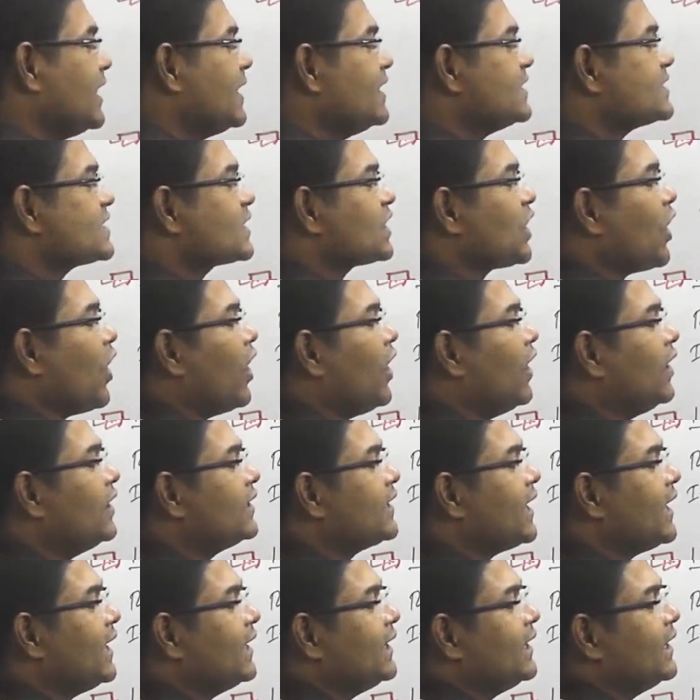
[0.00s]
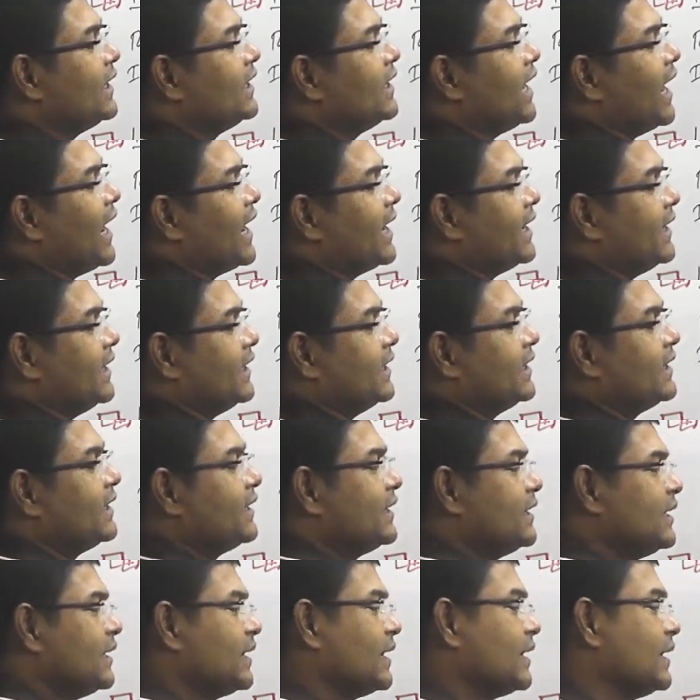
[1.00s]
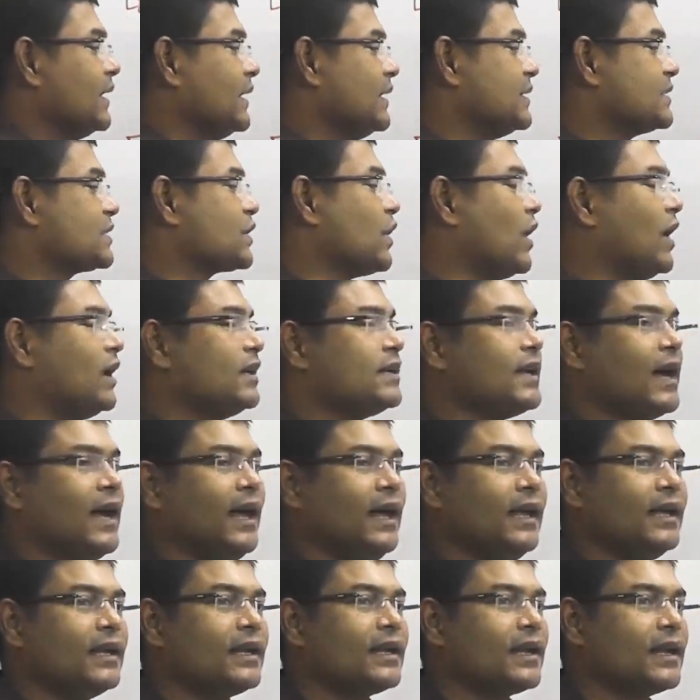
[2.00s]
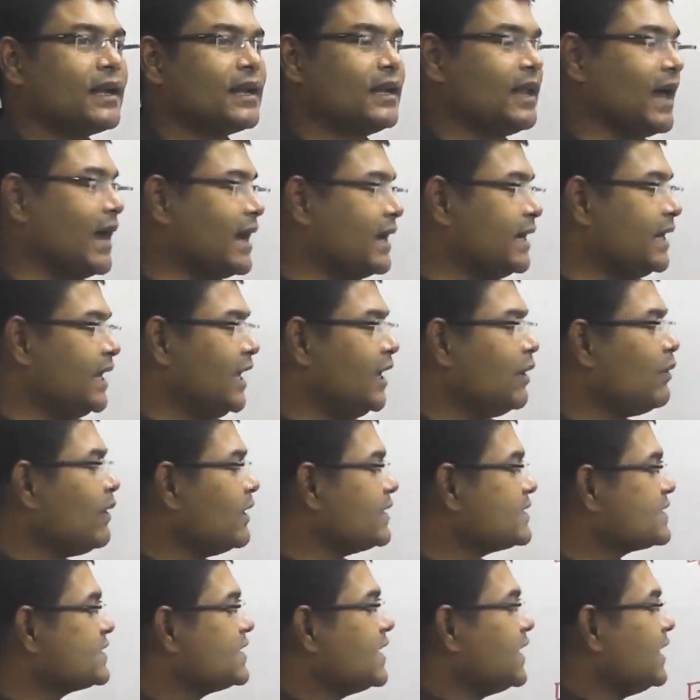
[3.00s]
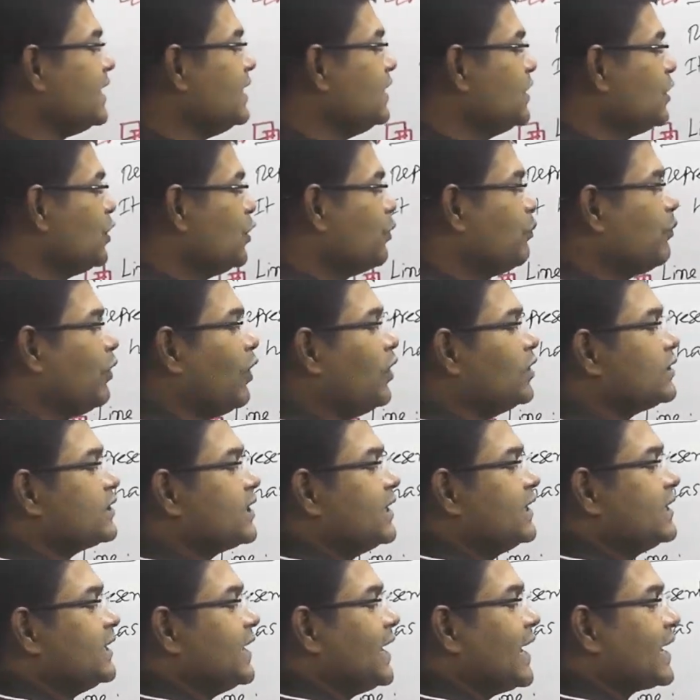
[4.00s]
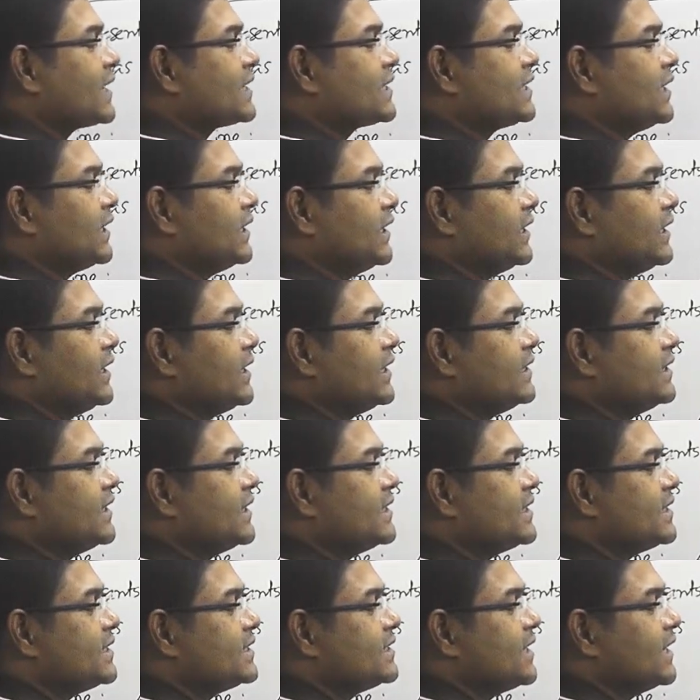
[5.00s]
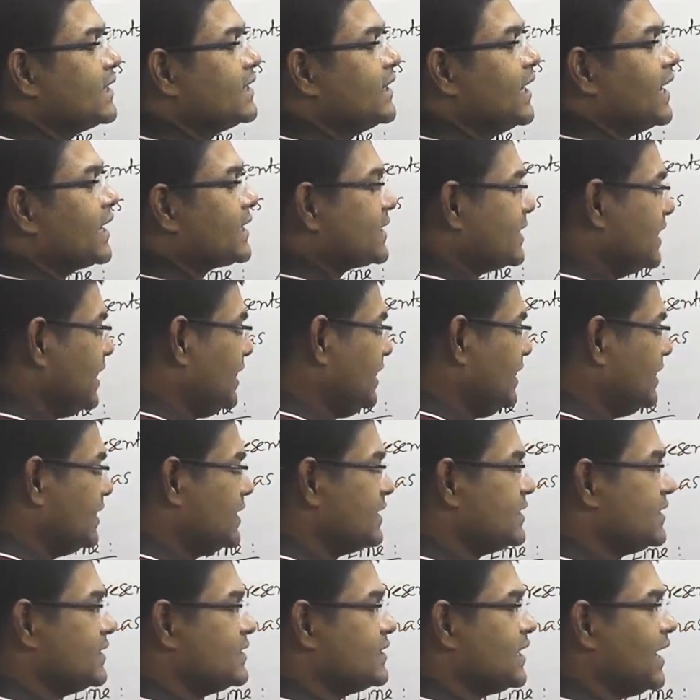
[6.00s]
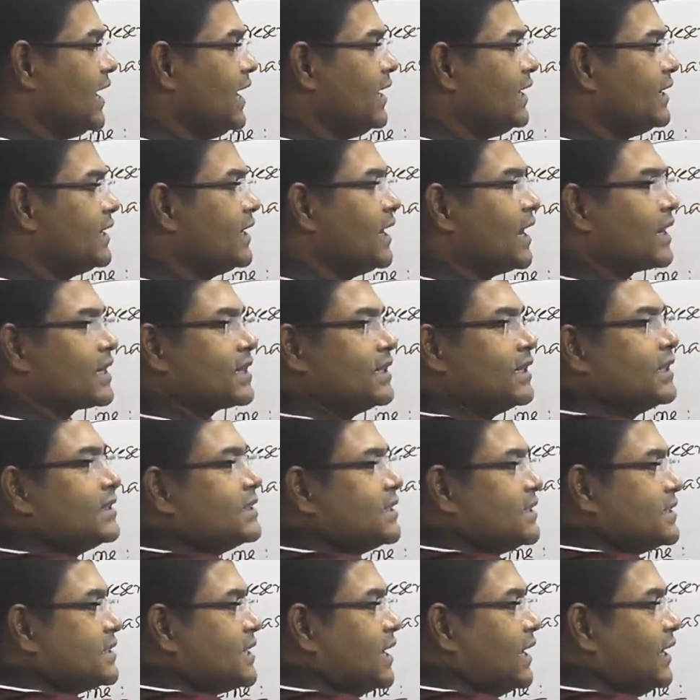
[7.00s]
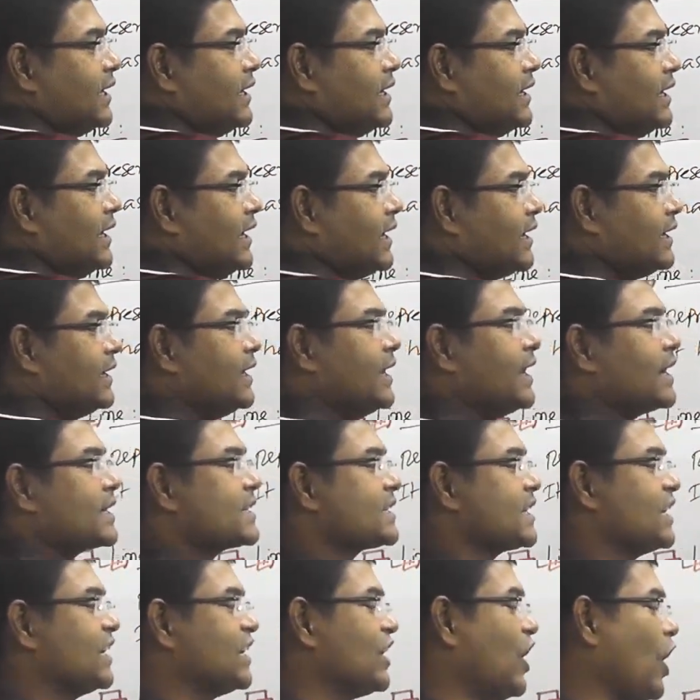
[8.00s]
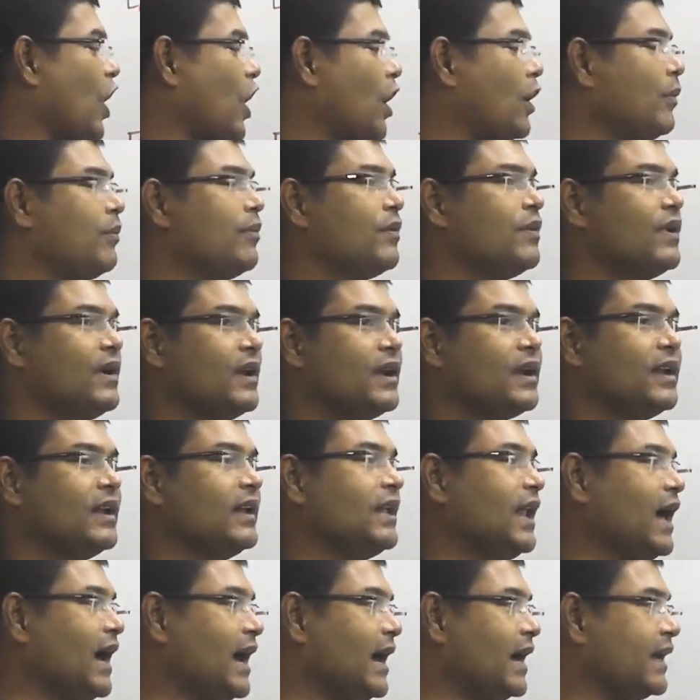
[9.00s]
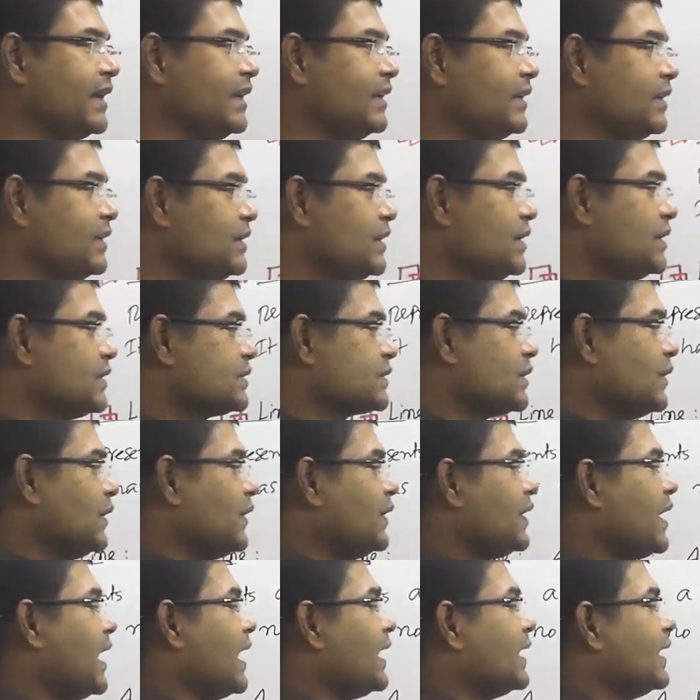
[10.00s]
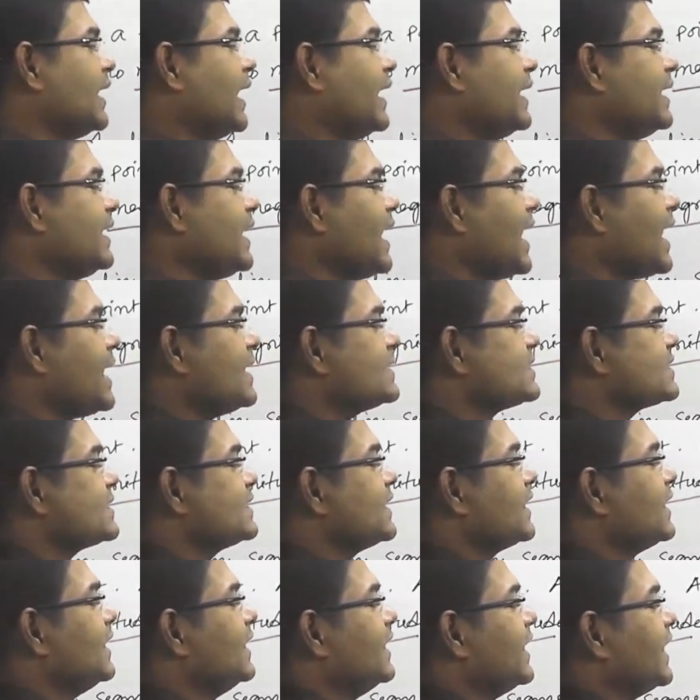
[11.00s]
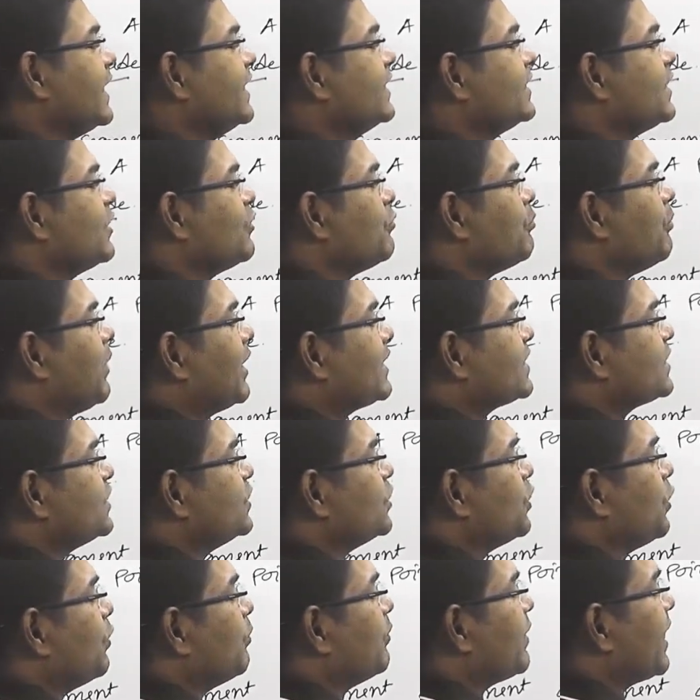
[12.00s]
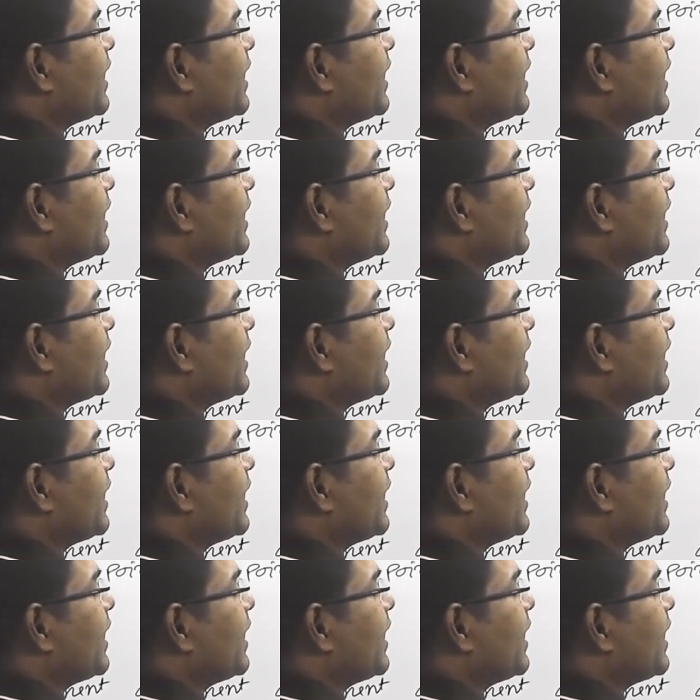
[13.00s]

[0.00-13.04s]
is called a line. Is called a line. You can see both direction. This is the direction. This is the direction. This is the direction of line. So a line has length but no